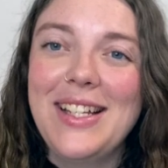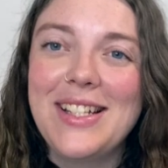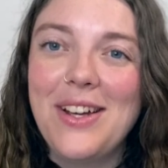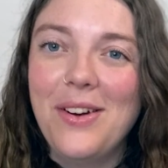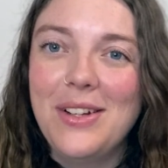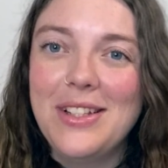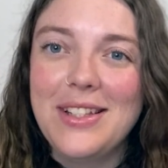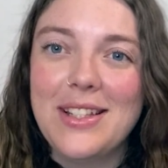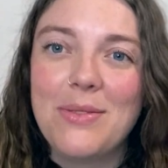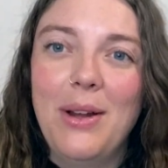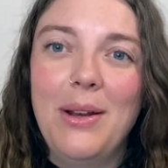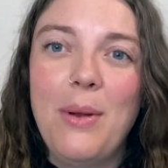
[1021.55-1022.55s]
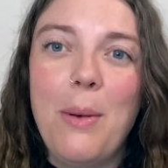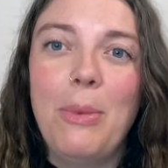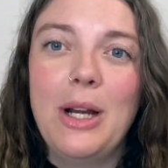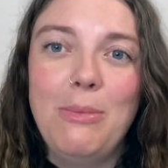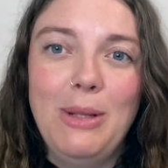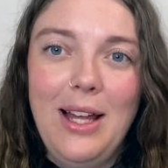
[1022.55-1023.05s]
to go into this one
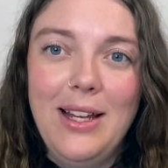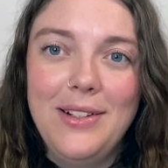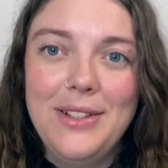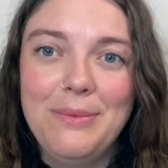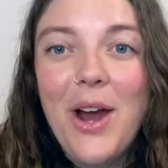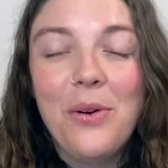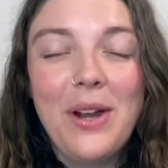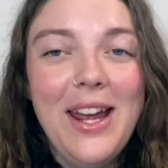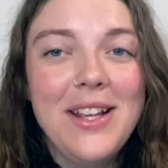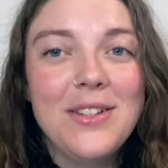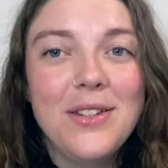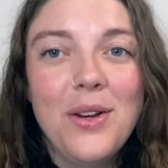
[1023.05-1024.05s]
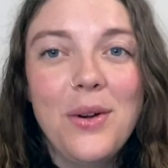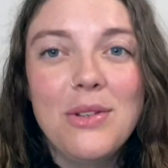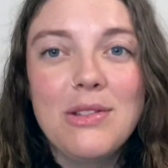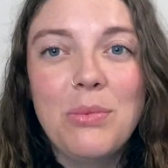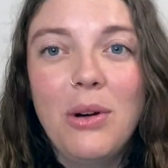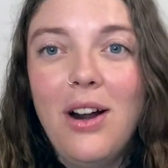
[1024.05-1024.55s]
pretty blind. Okay, so
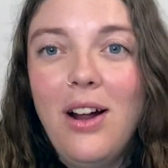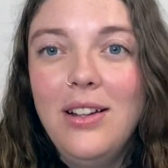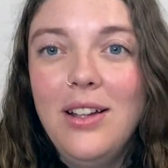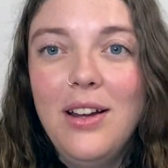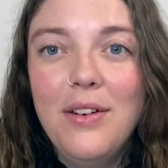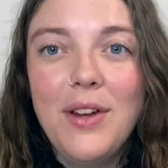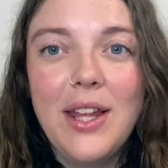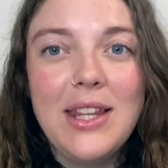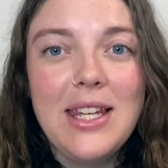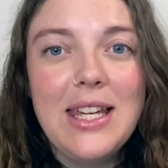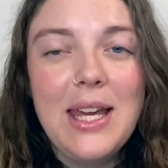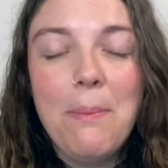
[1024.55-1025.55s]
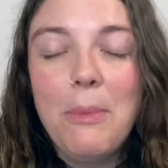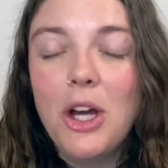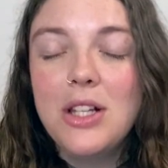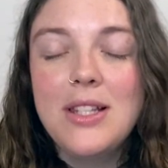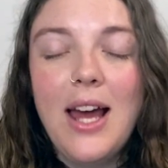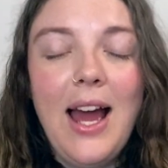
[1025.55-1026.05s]
those were all of the
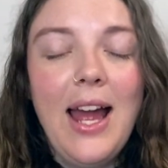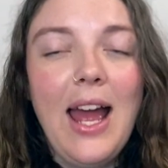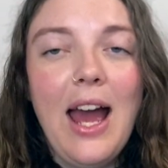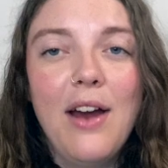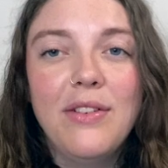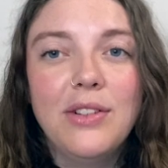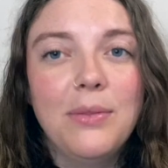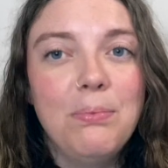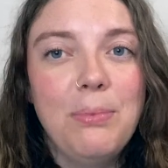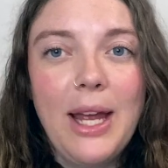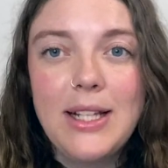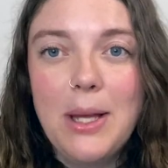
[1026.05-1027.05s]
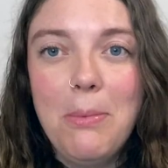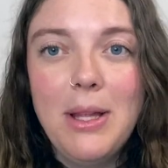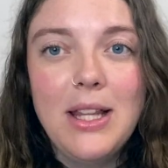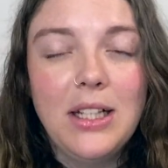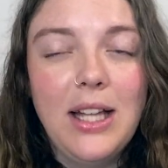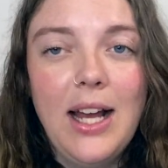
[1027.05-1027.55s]
books that I have picked up in
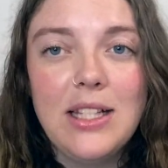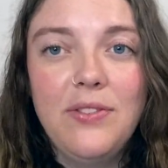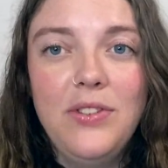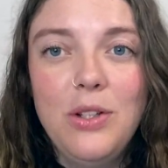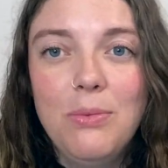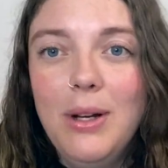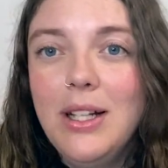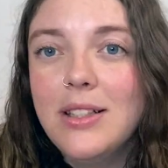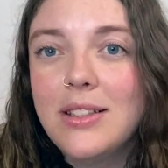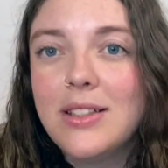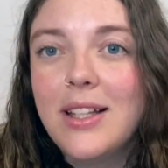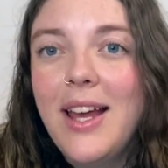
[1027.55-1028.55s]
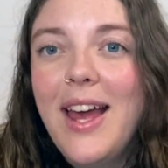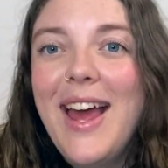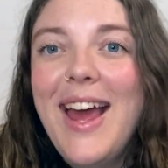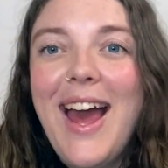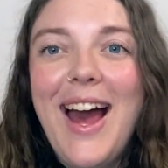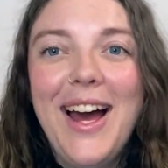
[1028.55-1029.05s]
the last few months.
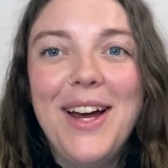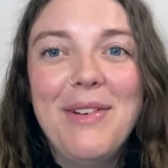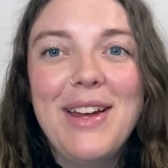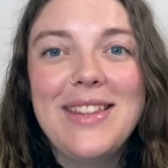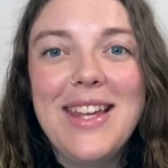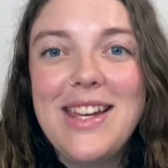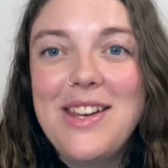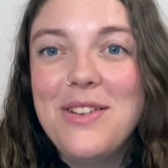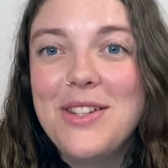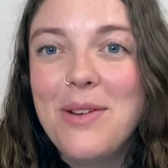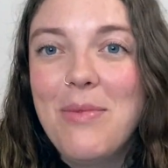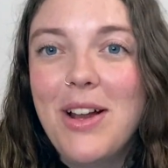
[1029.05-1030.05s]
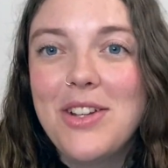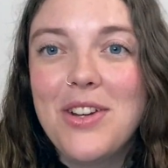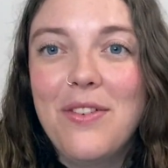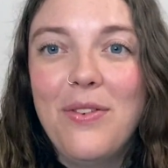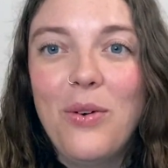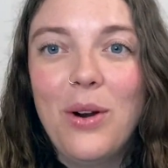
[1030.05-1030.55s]
Thank you so much
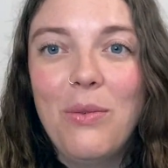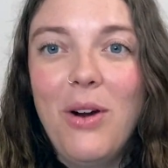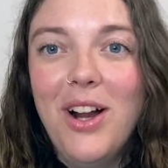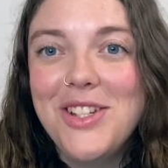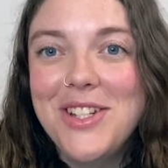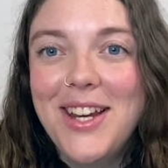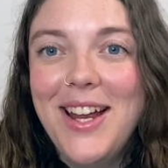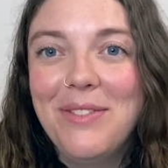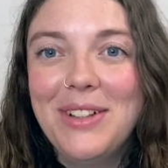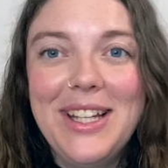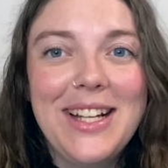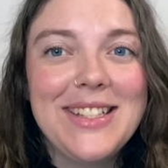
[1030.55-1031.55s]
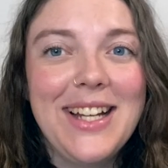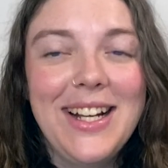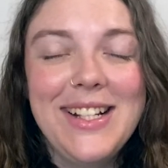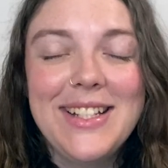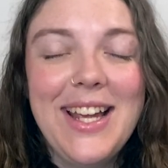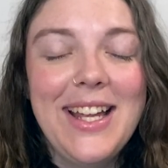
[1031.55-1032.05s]
for watching. I'm really
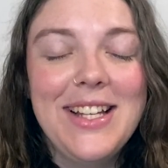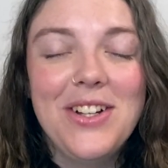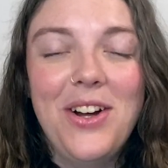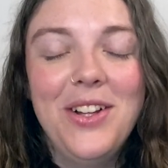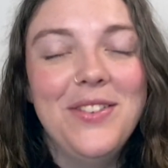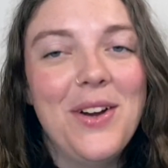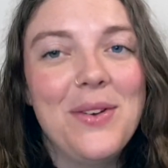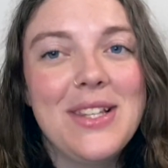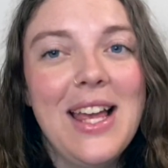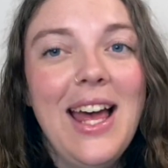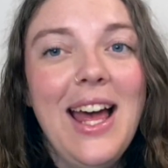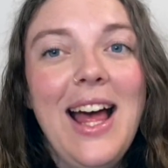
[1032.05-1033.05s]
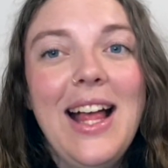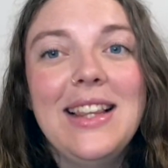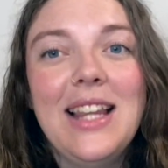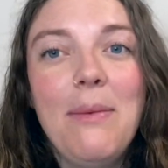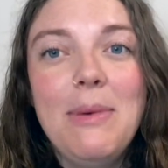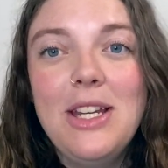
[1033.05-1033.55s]
excited to get into all of those.
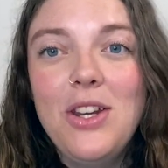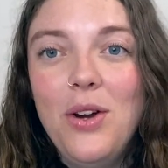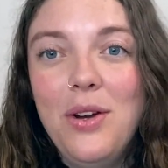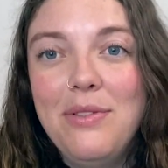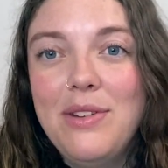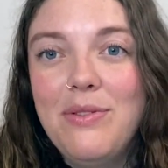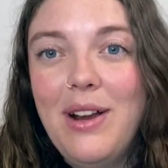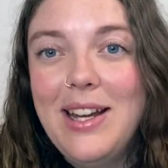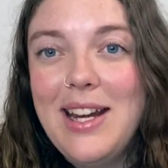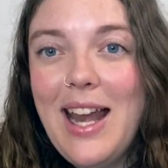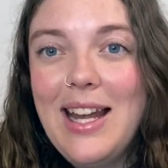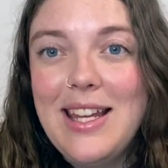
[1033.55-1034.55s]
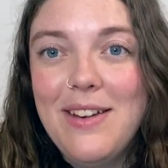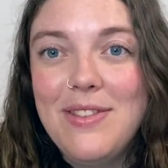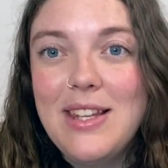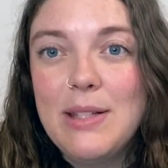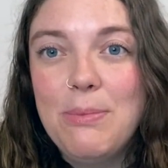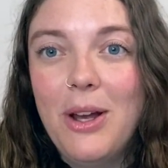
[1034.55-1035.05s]
Let me know if you've read any of
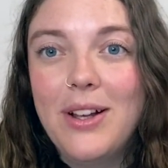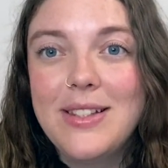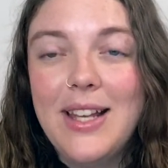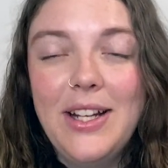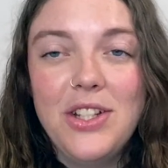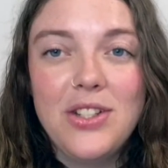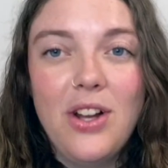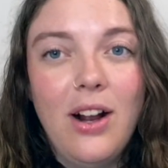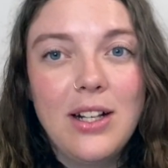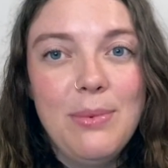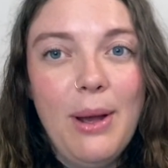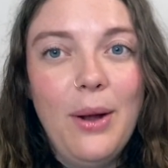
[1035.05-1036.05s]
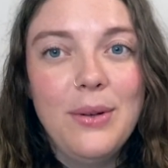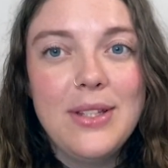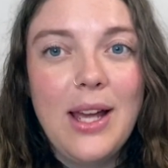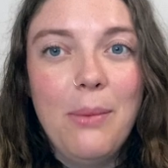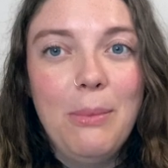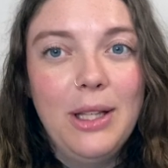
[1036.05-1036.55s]
these books that I just talked about
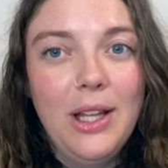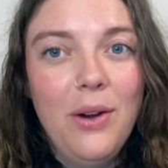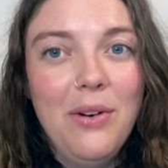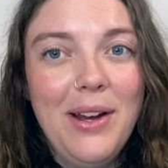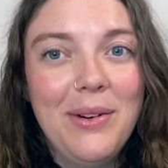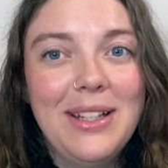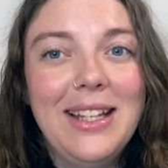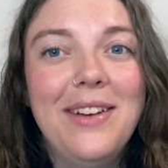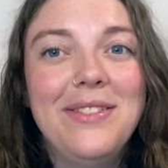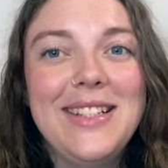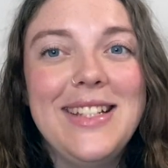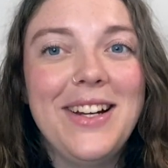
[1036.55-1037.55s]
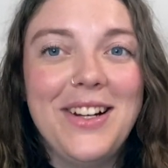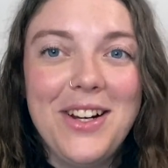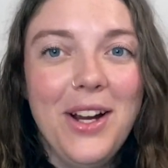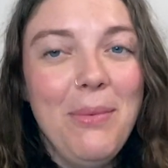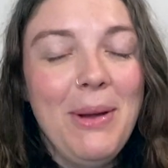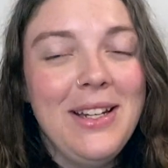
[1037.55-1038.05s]
down below. I would love to hear
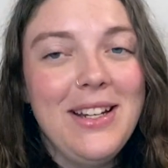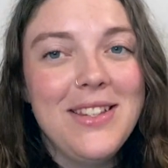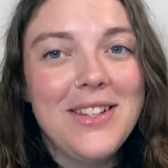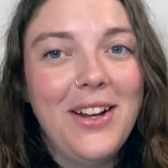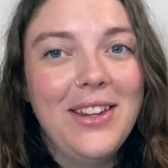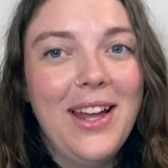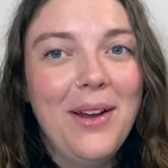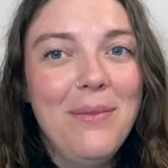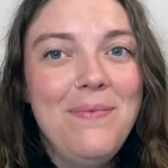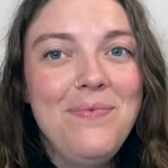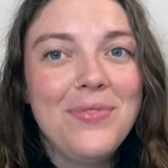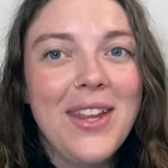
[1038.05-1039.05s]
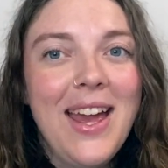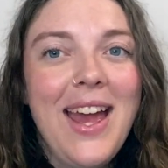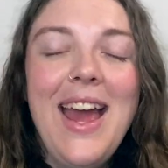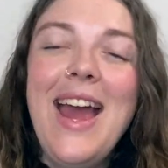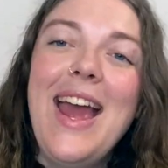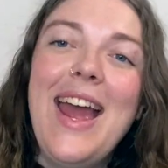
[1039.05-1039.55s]
your opinions on them.
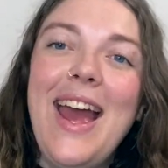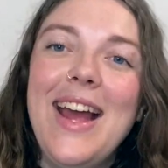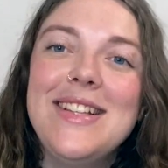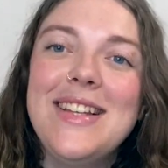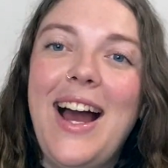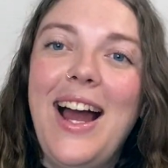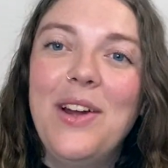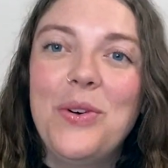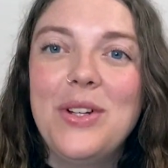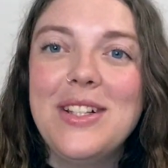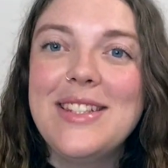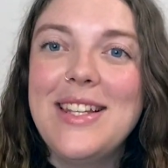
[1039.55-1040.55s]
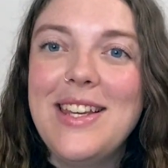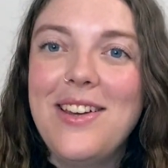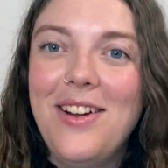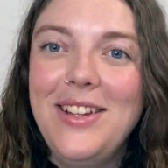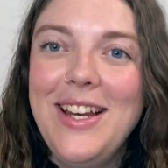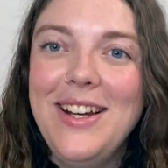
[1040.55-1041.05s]
And I will see
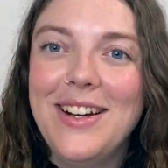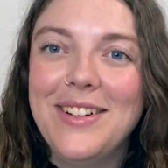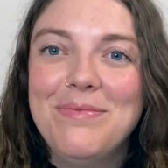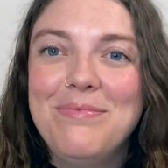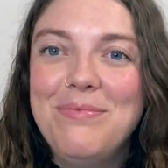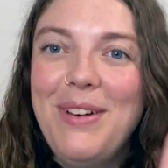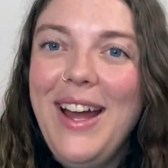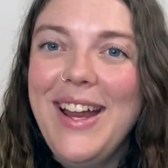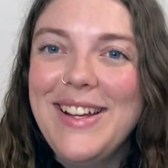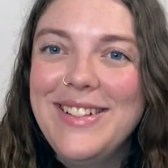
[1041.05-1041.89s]
y'all later. Bye.